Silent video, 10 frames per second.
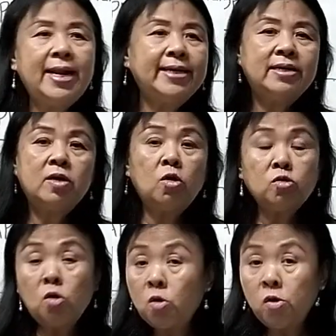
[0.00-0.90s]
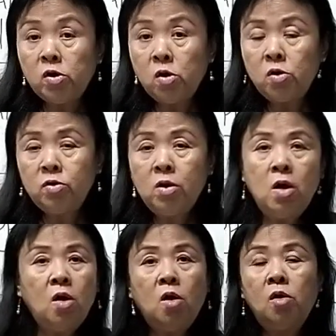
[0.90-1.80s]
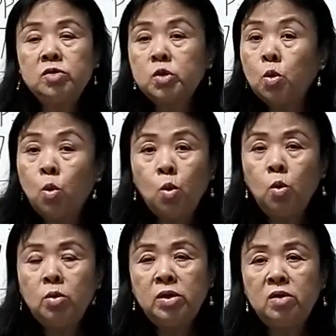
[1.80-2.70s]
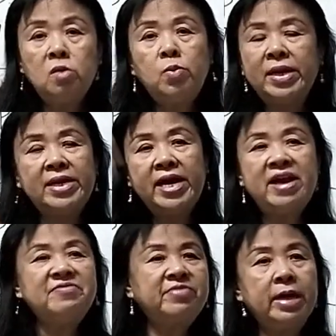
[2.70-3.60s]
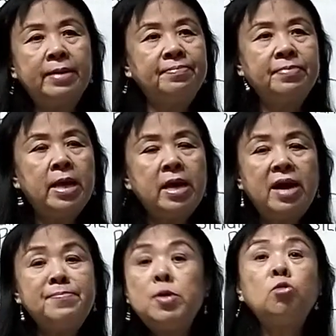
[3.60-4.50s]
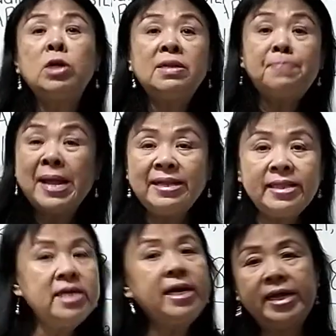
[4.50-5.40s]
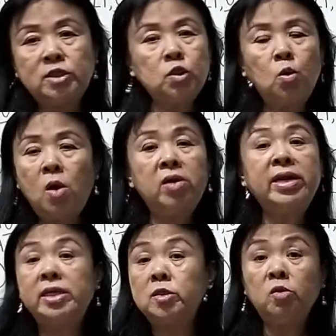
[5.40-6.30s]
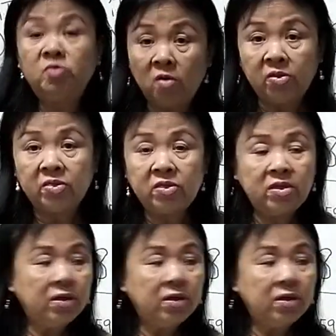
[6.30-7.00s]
like a gotong royong, or school, you know, where they have a mural painting and so on and so forth.